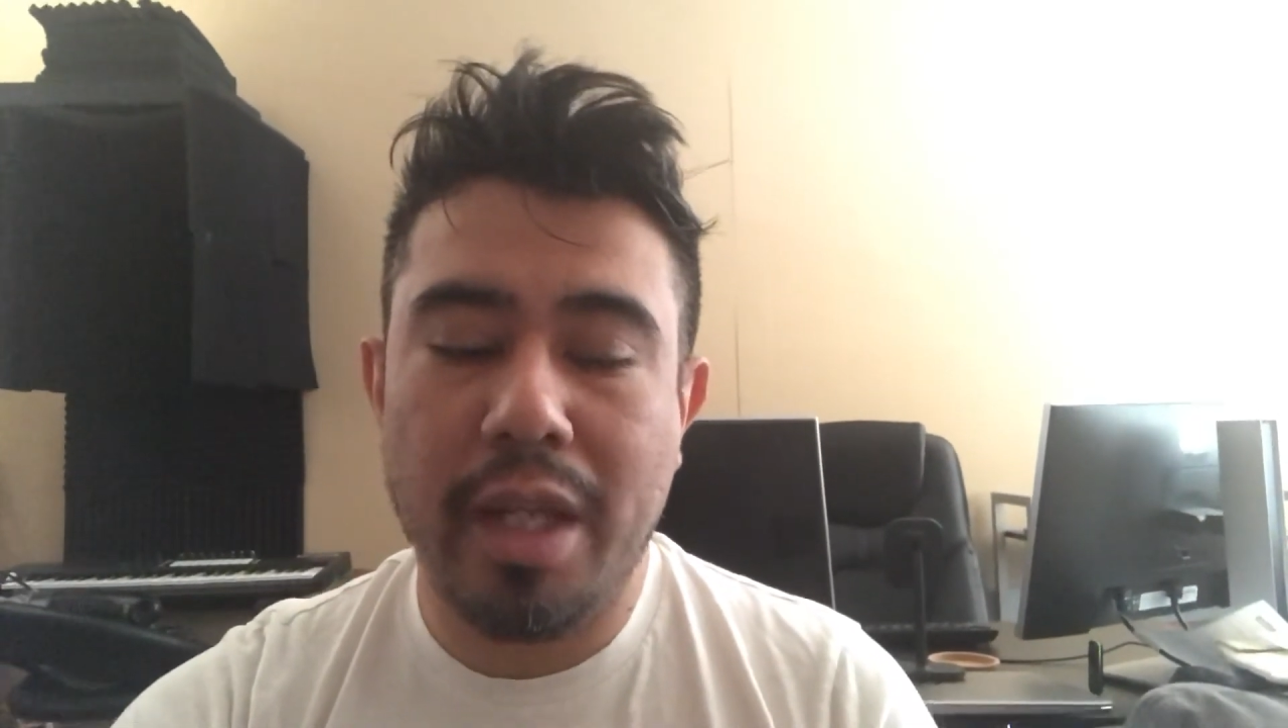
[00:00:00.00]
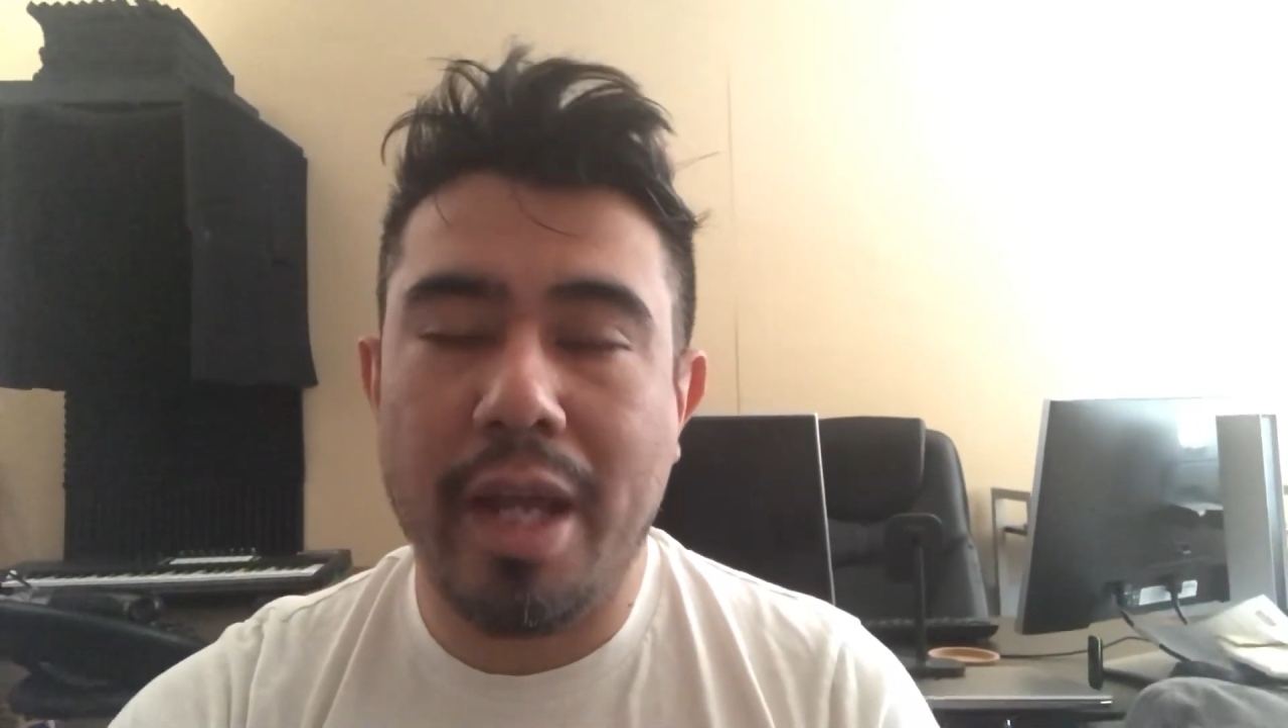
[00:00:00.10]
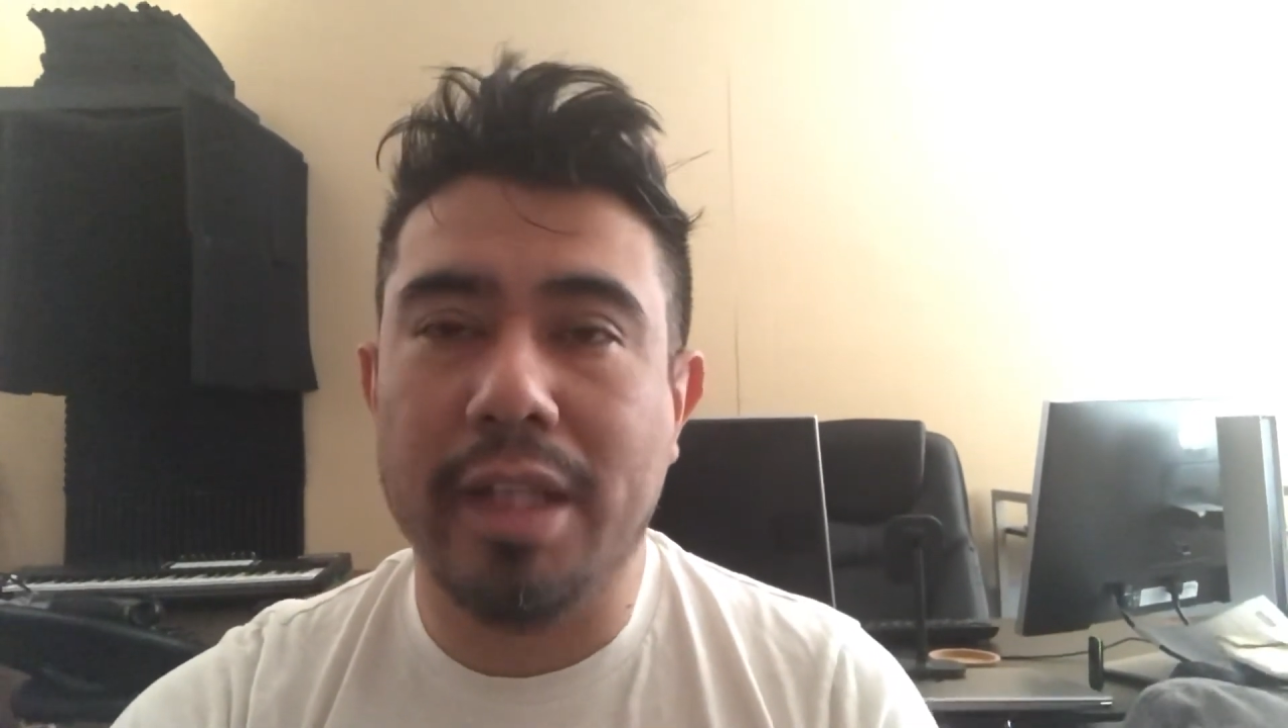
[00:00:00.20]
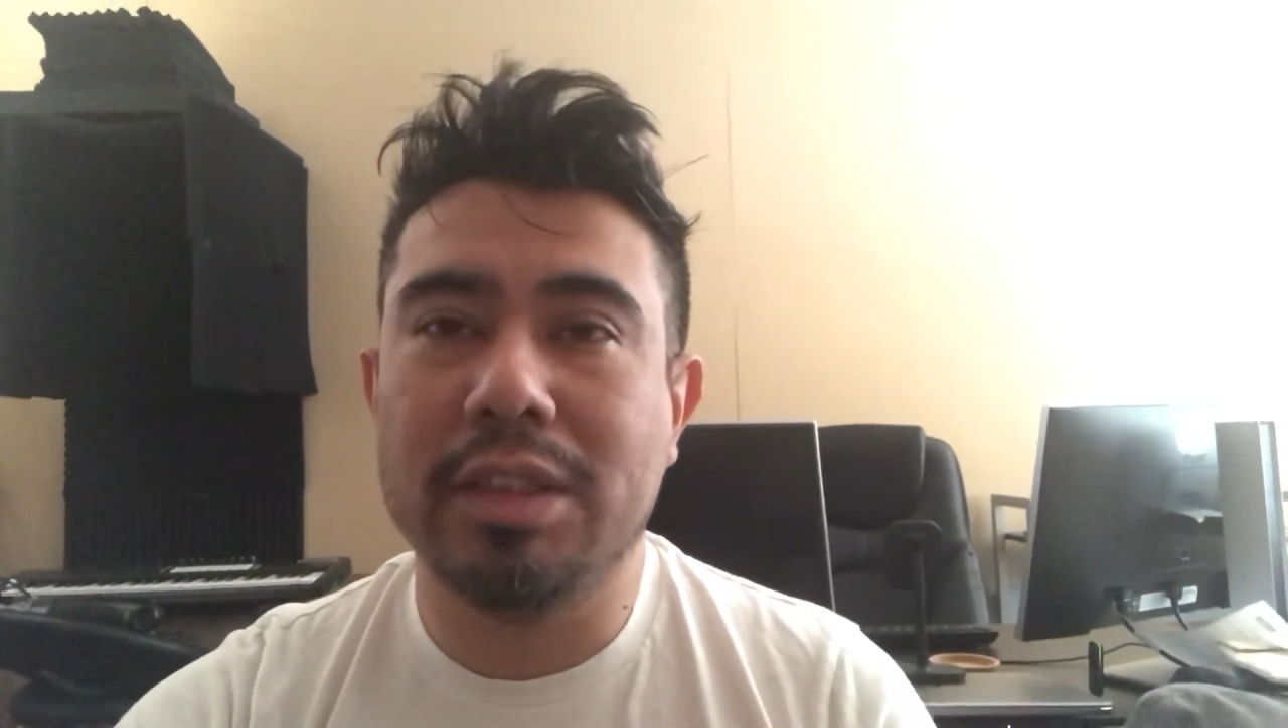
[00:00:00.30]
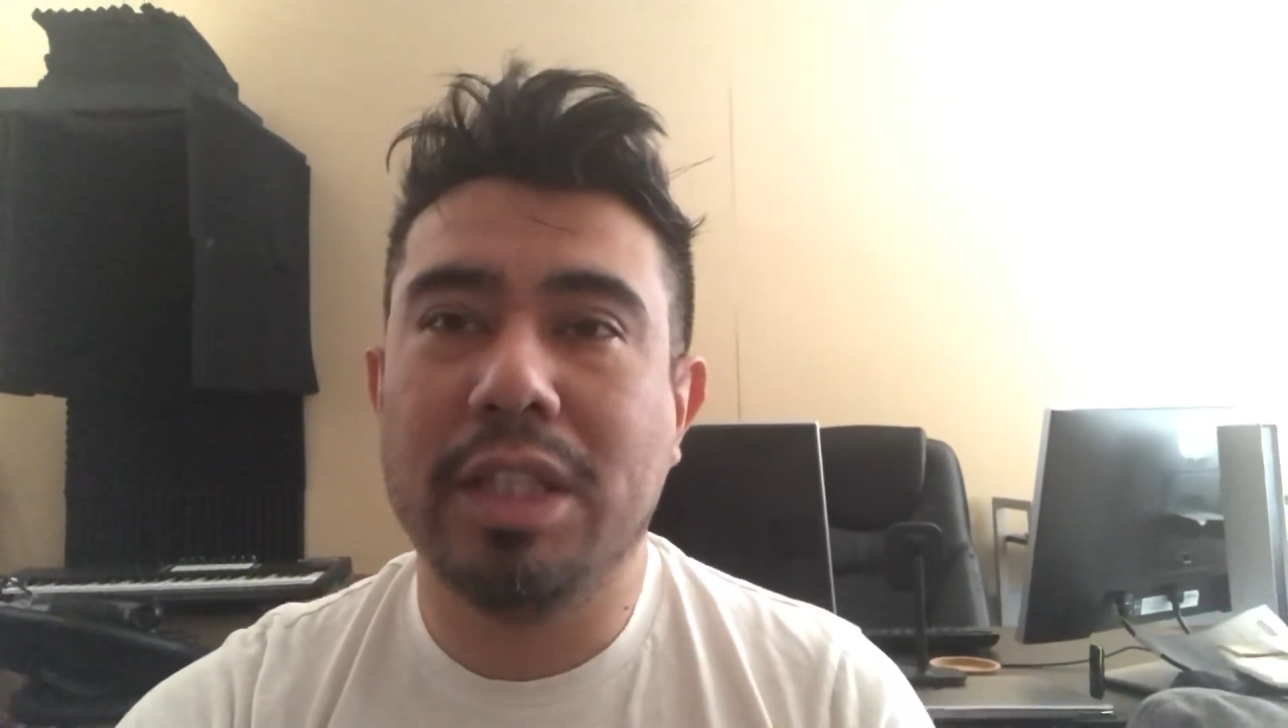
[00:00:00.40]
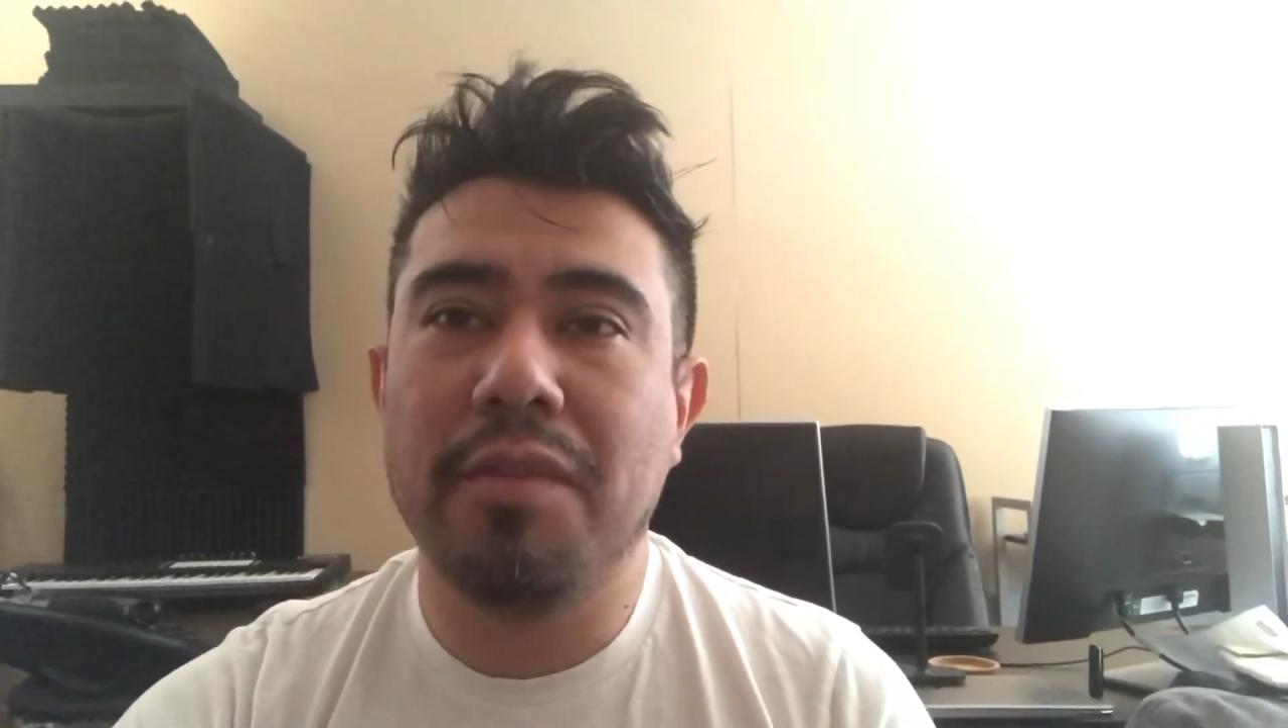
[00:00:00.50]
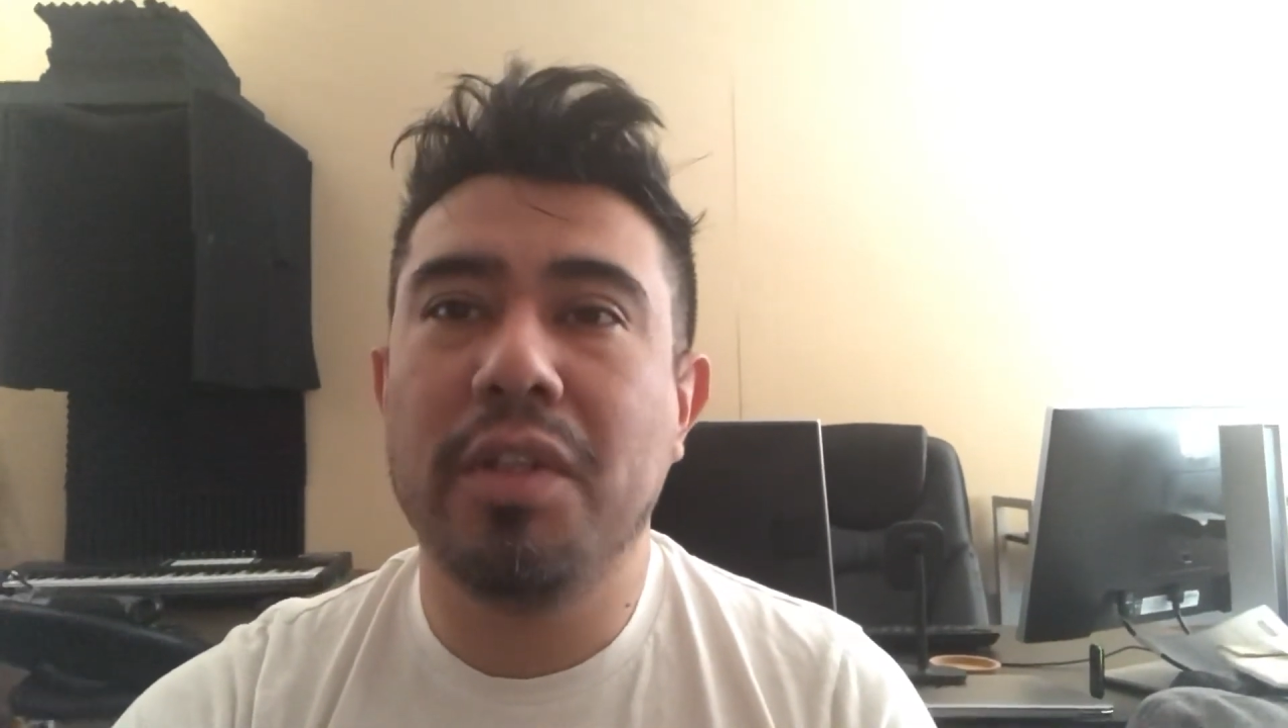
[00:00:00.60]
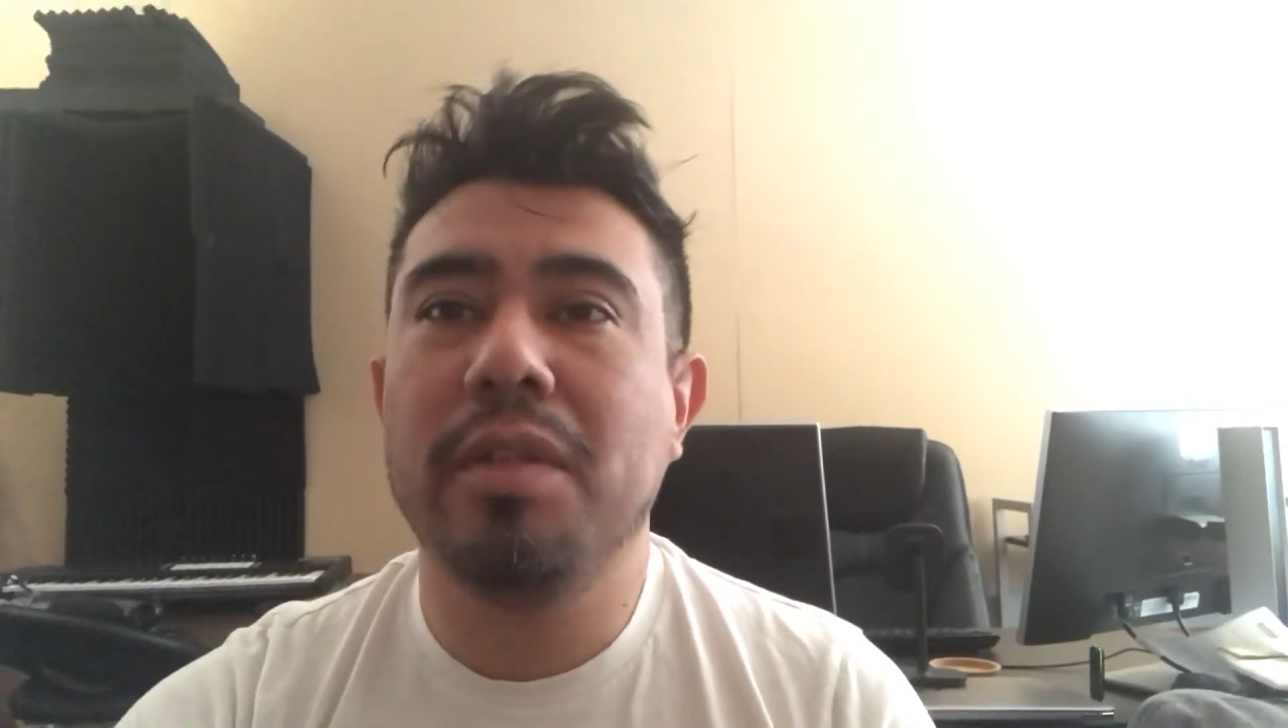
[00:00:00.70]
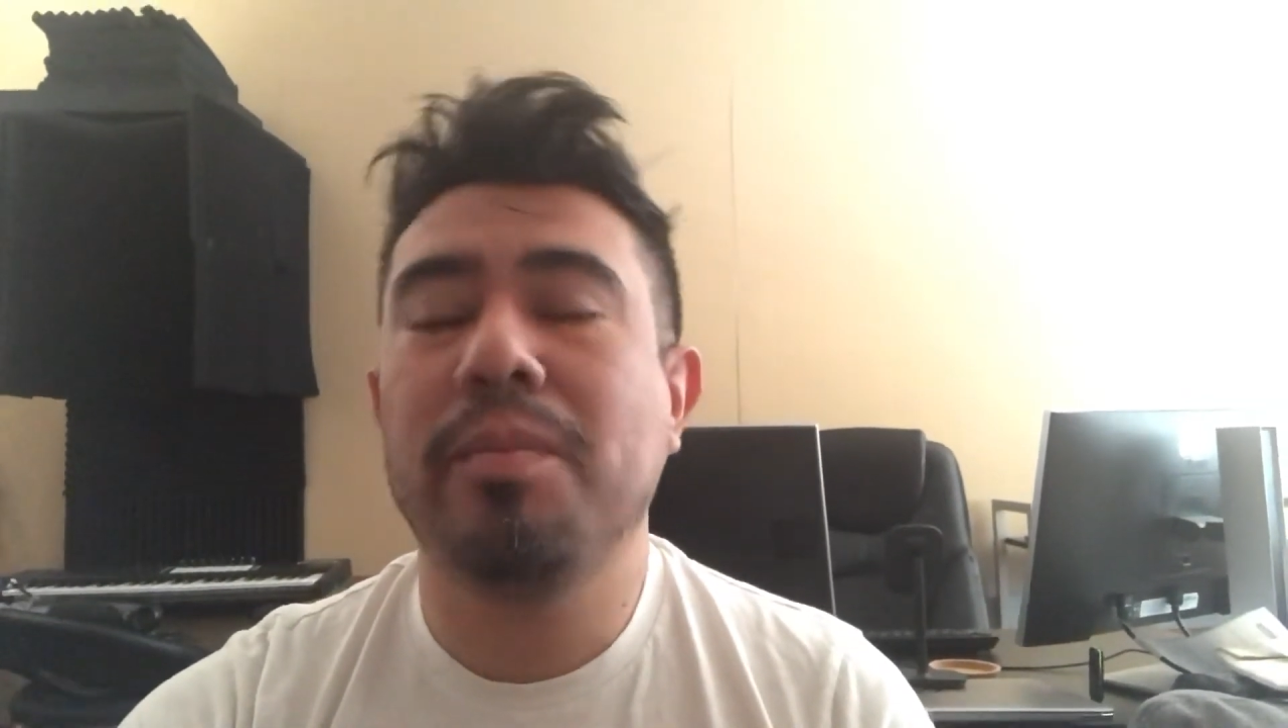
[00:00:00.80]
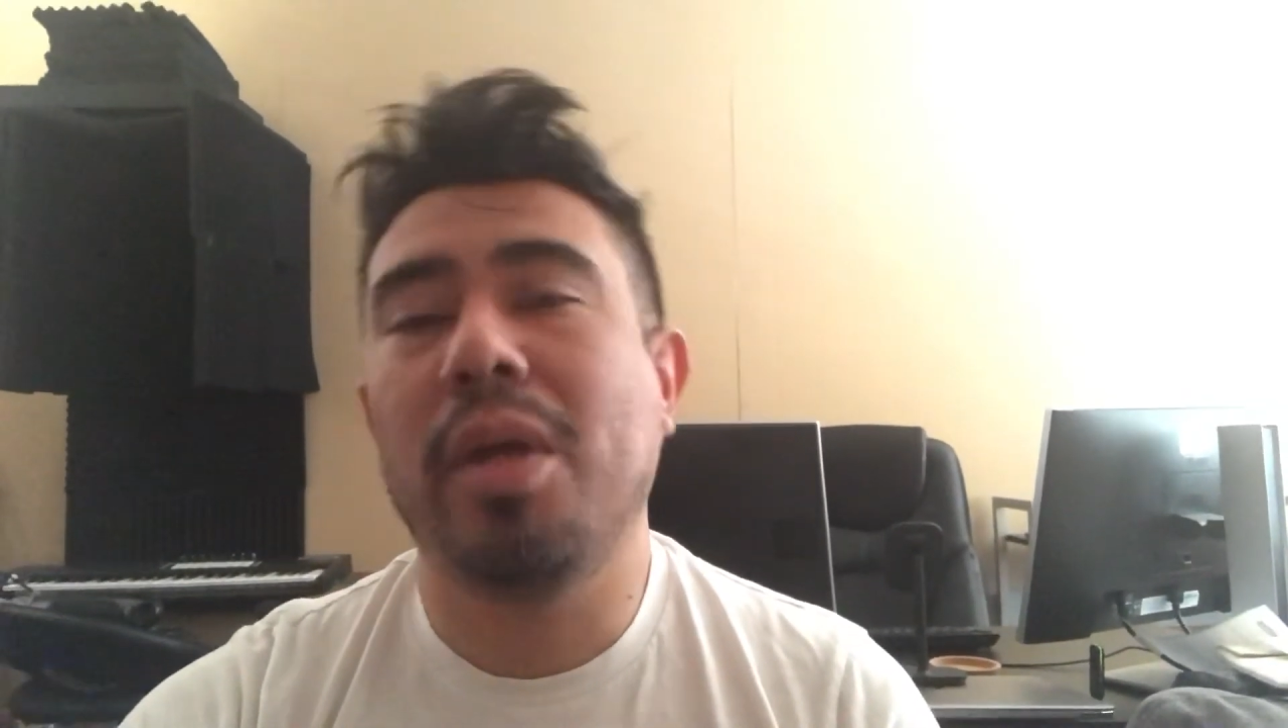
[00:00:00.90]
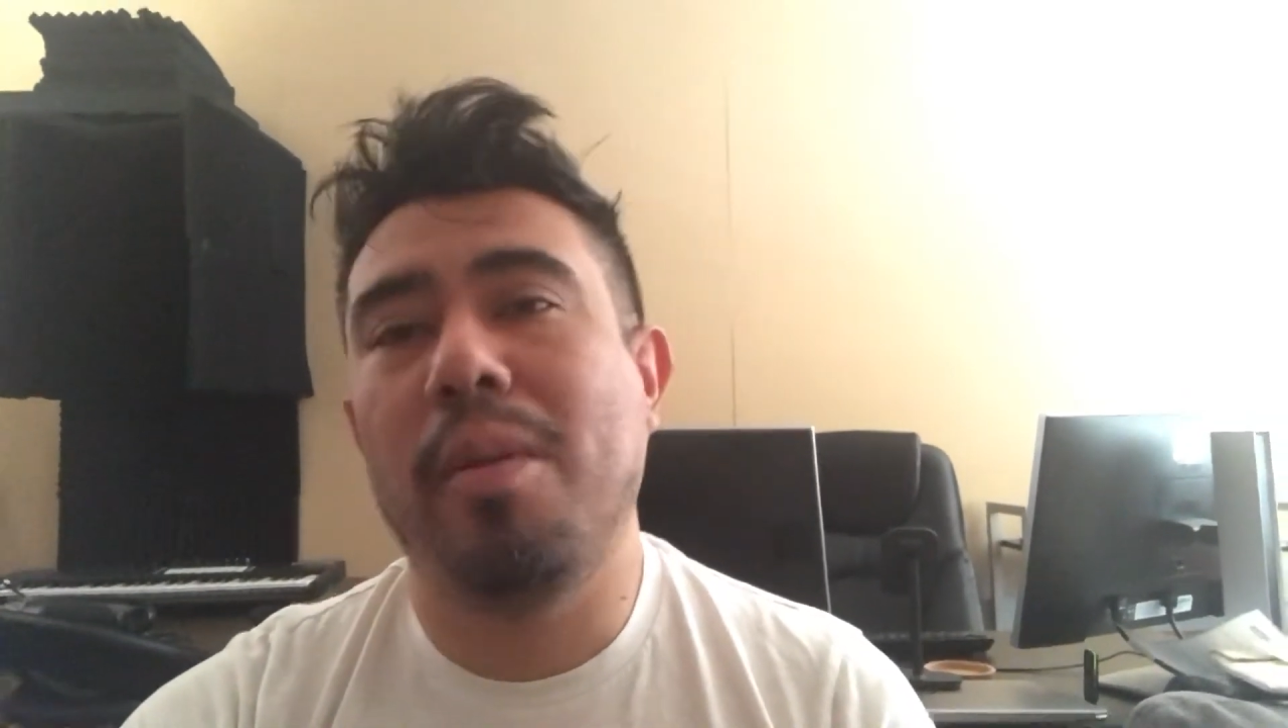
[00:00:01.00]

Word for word: at seven